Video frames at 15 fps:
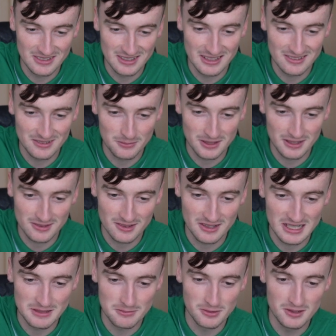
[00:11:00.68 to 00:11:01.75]
Diaz up against
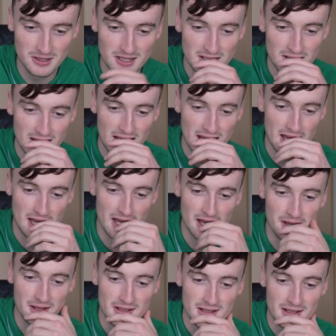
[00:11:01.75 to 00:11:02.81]
Ida, but
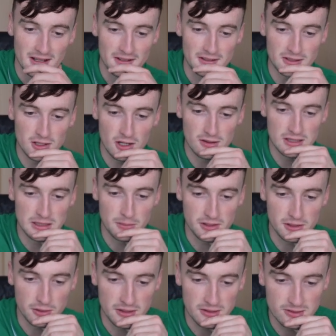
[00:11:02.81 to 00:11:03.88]
I think Connolly might
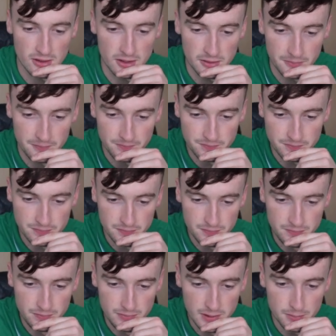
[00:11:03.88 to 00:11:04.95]
go this side,
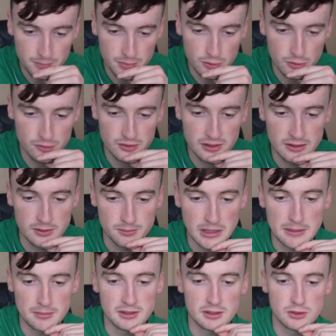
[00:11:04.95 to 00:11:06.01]
because his
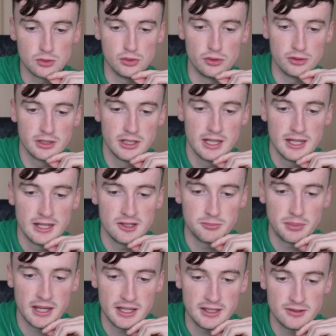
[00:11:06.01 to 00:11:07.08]

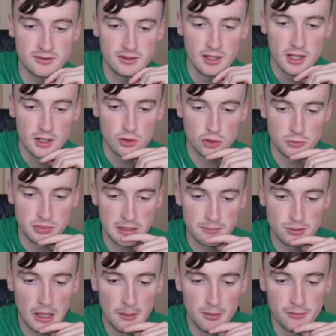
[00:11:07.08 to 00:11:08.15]
pace could be a
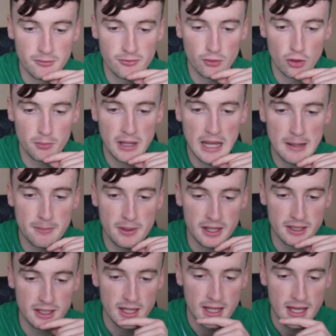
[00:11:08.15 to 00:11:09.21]
problem for
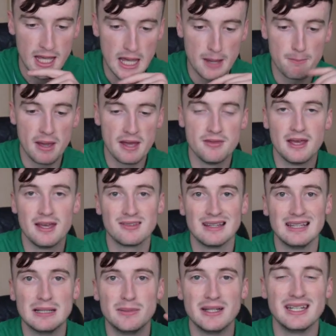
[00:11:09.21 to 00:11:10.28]
Pepe. Mendes a
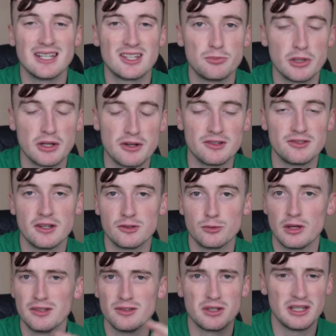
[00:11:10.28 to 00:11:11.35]
little bit inexperienced there as well.
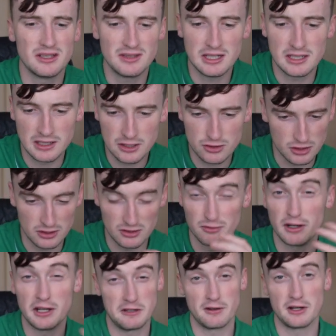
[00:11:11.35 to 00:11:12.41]
He's only a teenager and he's a
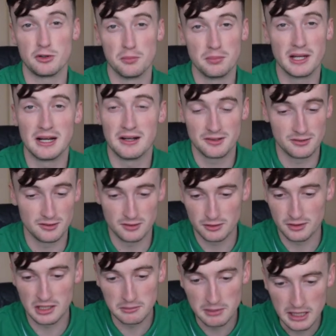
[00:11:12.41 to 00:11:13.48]
very good player, there's no
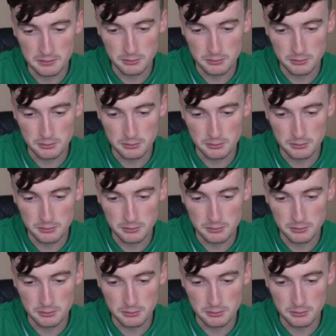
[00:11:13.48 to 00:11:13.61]
doubt about it.